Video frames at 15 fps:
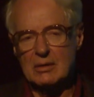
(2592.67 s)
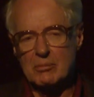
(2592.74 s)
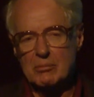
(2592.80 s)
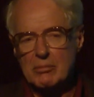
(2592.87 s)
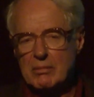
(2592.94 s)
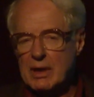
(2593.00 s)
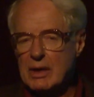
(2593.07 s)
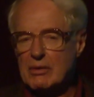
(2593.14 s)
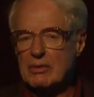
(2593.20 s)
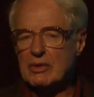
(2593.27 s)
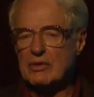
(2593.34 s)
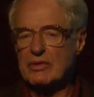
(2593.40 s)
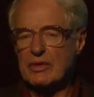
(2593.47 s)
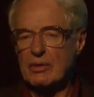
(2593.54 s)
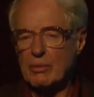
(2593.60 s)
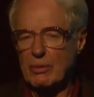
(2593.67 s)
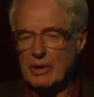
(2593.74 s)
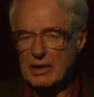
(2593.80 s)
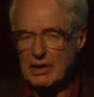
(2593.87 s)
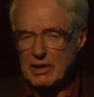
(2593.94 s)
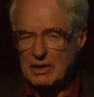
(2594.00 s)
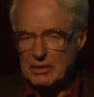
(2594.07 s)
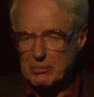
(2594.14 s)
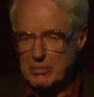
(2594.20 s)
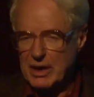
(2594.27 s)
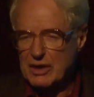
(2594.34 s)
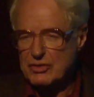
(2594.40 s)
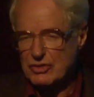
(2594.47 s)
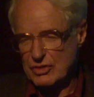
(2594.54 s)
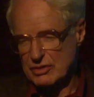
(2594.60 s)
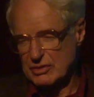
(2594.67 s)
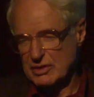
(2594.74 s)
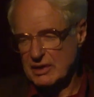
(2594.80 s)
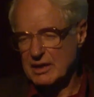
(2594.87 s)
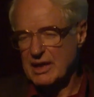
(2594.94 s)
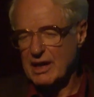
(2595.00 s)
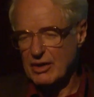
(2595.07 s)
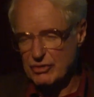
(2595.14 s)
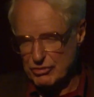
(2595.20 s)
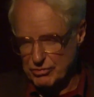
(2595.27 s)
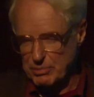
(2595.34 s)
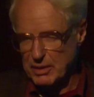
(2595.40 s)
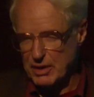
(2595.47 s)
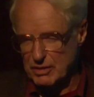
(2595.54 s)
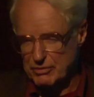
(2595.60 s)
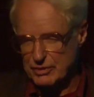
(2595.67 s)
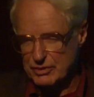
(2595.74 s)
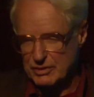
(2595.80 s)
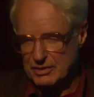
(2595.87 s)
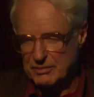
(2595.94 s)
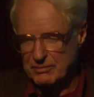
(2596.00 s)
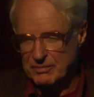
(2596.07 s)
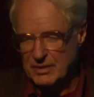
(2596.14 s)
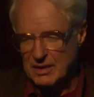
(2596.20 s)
marry their way magically out of poverty.